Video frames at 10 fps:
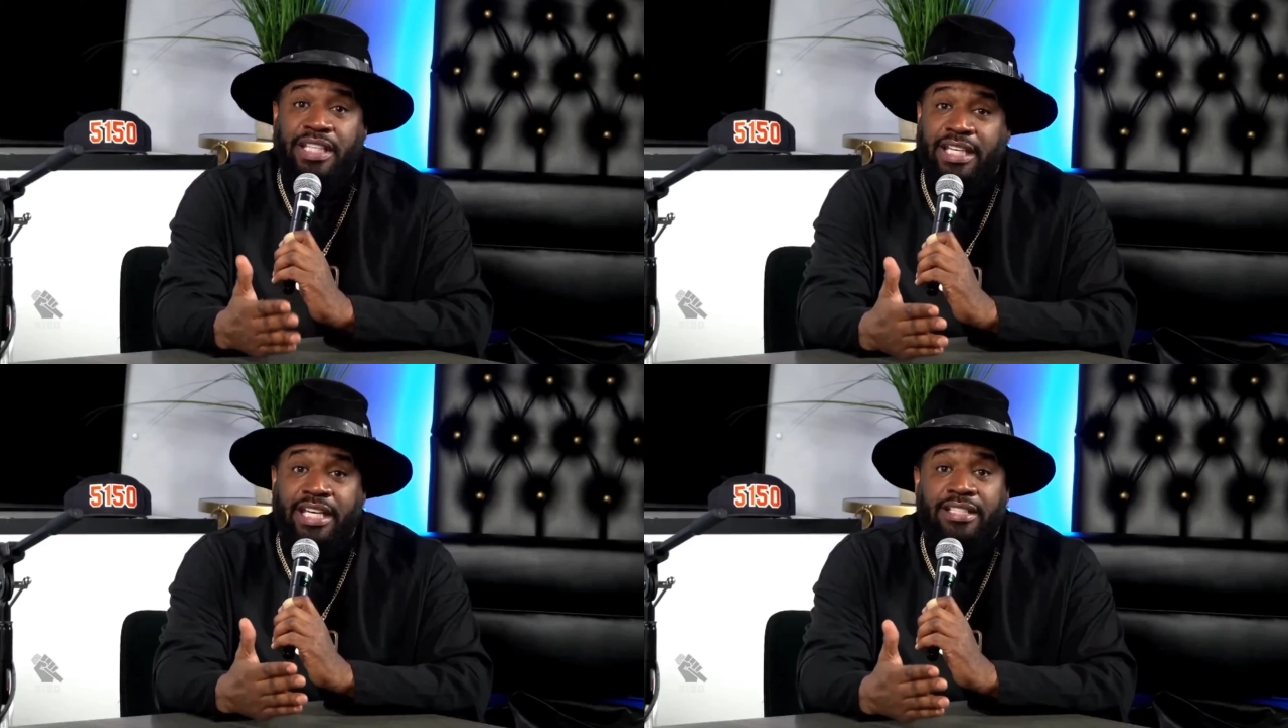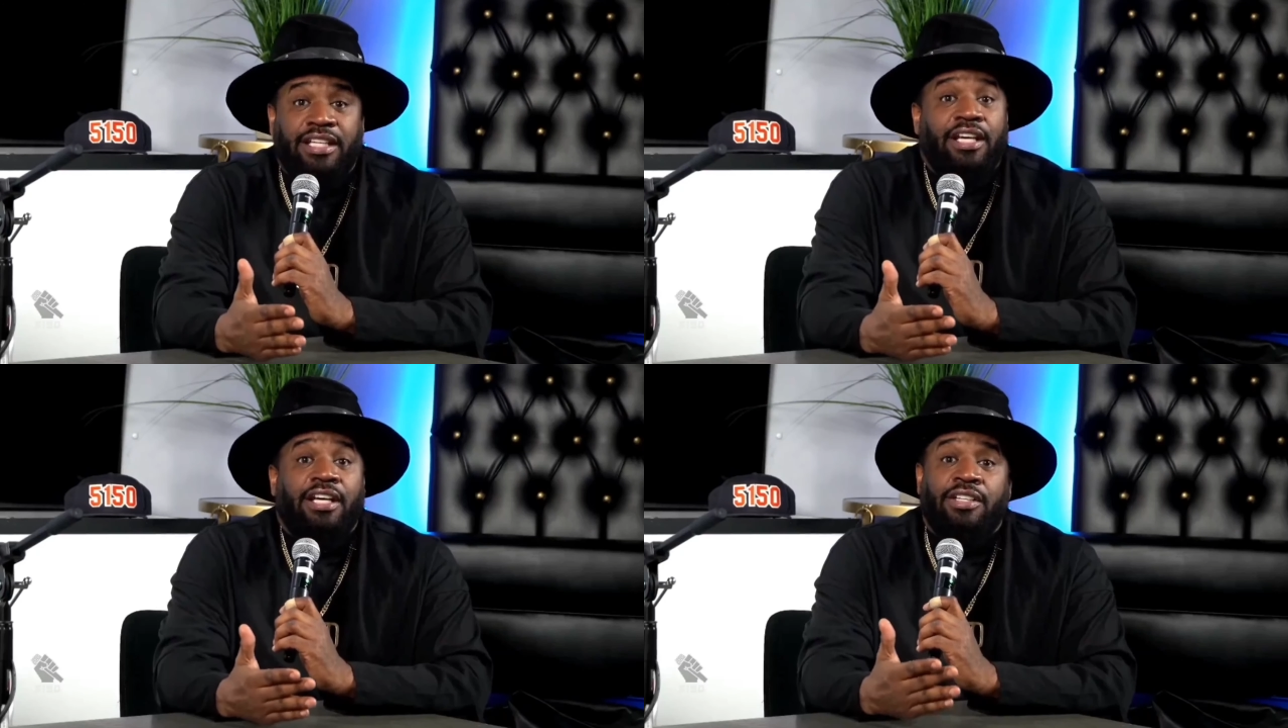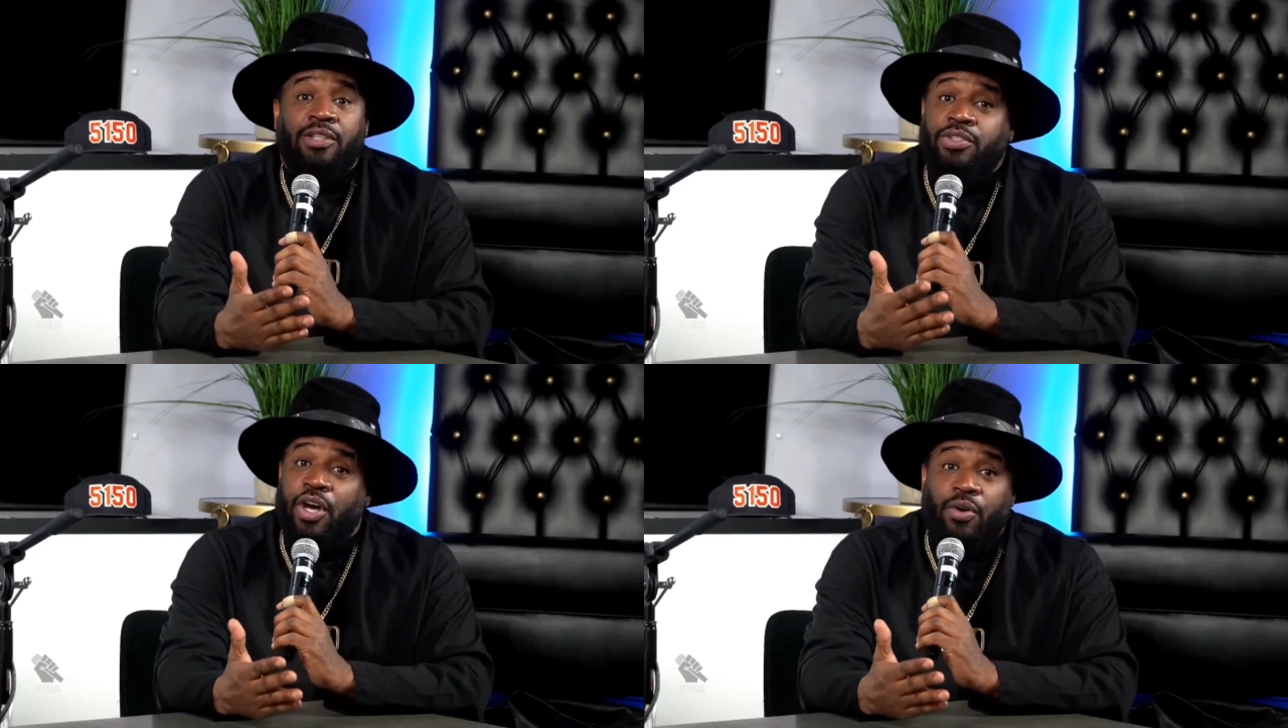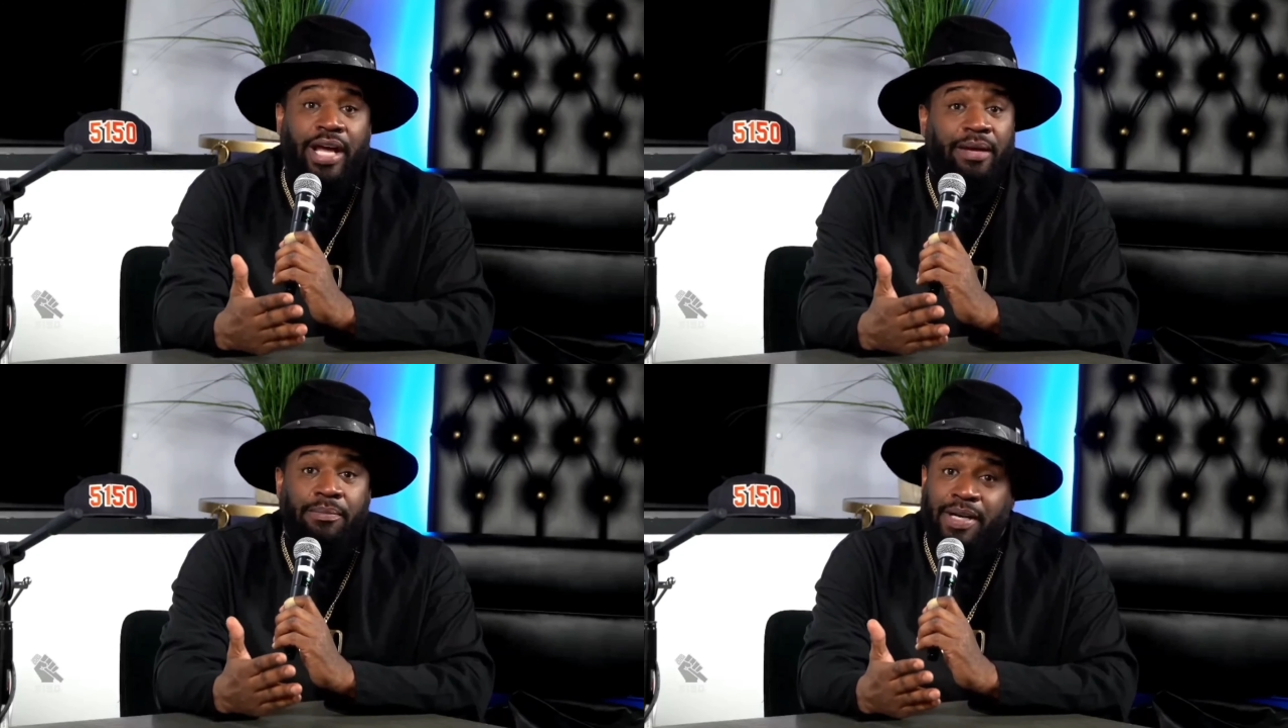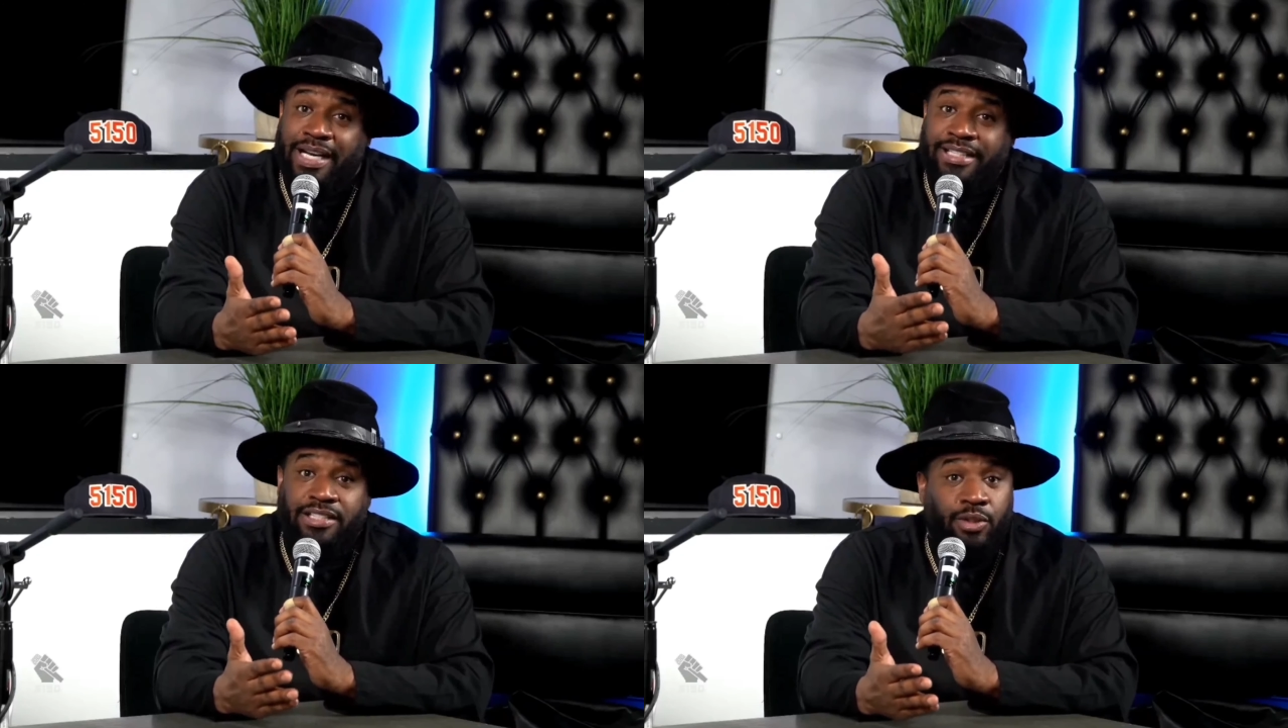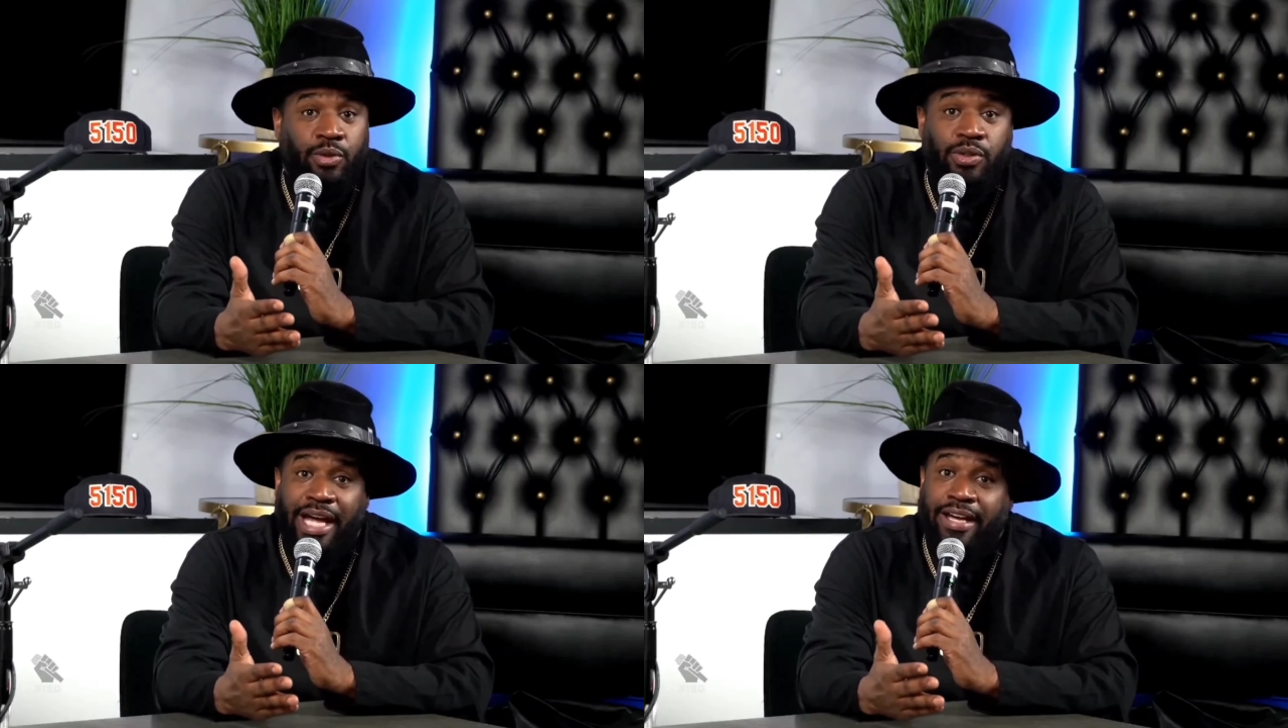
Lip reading: of them kids you donate money to,